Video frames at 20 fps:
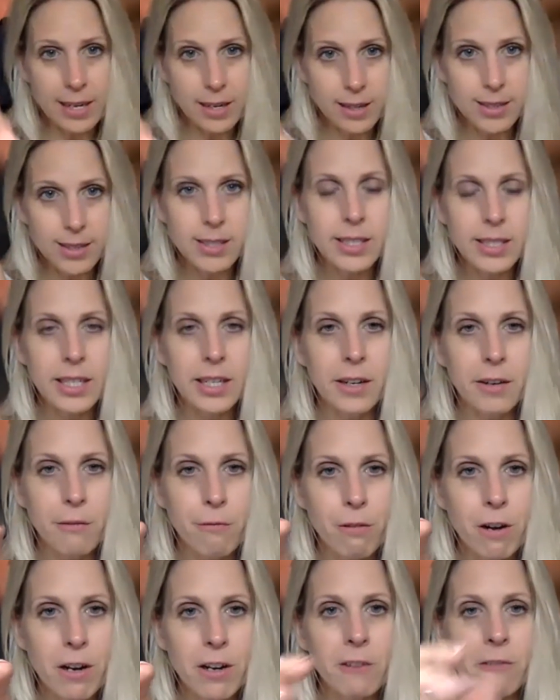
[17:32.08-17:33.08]
I see in
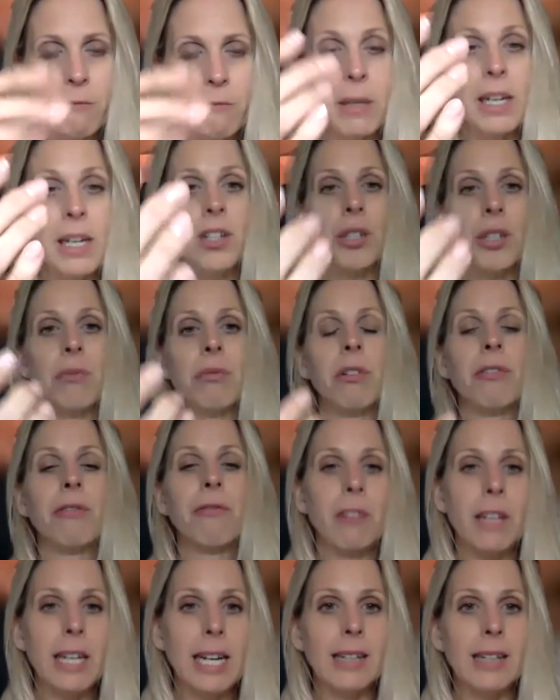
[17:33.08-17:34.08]
front of me to
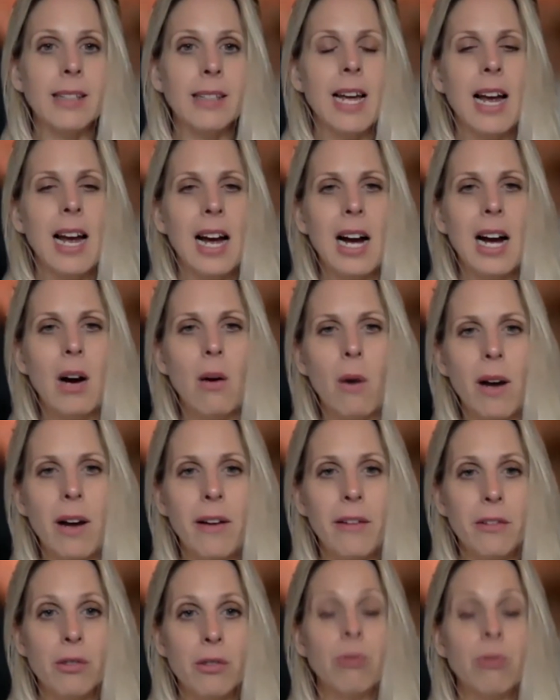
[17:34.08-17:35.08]
reflect how
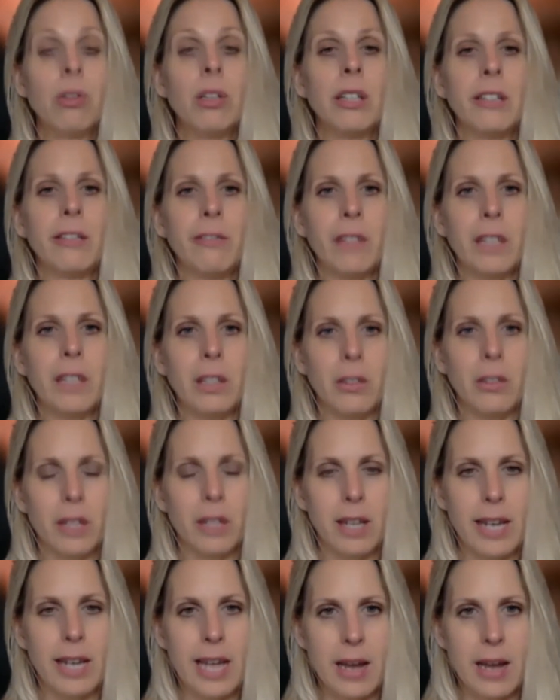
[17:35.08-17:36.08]
I truly feel that
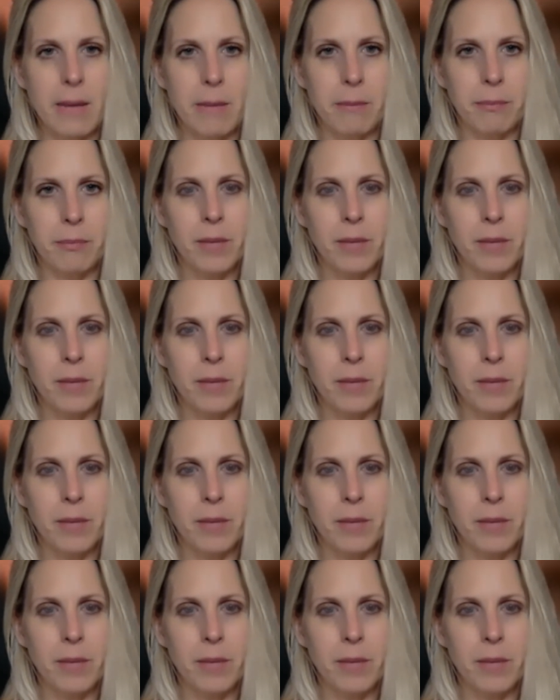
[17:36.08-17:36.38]
I am?